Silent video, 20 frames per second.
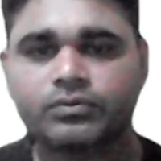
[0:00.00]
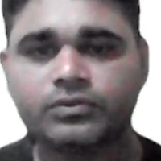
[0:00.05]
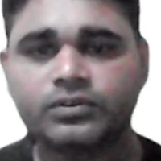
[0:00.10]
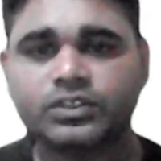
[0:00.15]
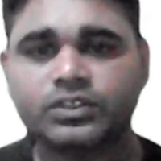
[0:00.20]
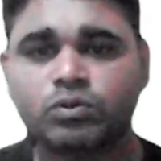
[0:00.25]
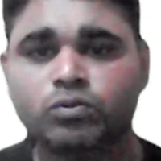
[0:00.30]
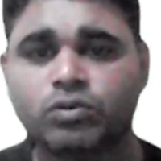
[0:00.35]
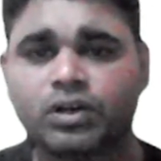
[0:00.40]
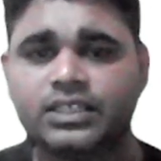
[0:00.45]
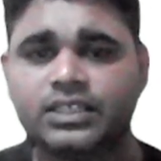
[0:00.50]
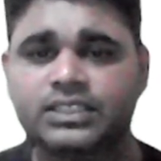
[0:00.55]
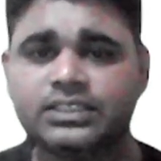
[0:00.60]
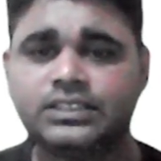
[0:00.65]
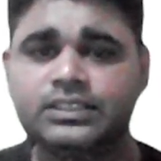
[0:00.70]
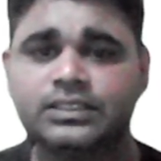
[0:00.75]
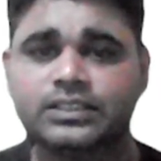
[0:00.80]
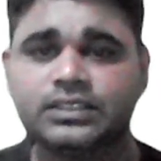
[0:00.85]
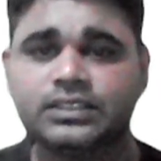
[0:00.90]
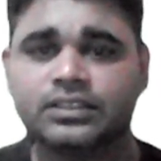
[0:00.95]
One
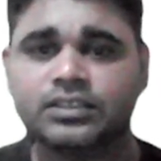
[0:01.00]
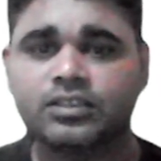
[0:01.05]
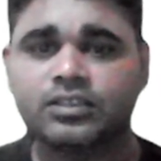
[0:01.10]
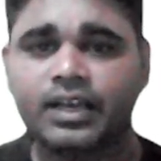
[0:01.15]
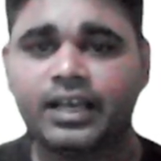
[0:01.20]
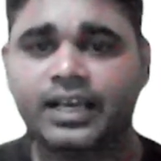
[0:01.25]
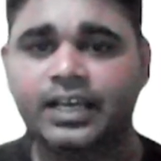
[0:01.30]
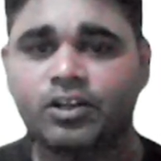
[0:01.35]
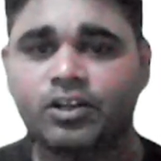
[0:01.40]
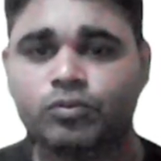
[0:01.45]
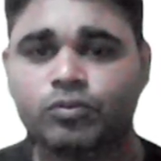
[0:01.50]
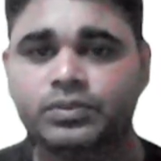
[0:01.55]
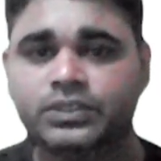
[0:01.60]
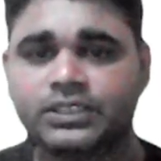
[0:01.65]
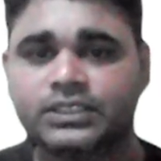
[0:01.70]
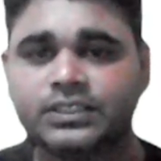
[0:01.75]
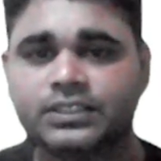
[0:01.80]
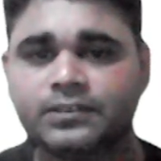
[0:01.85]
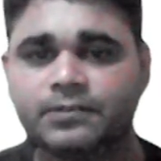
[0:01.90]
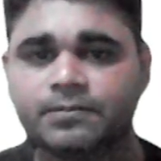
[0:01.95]
is the aerobic,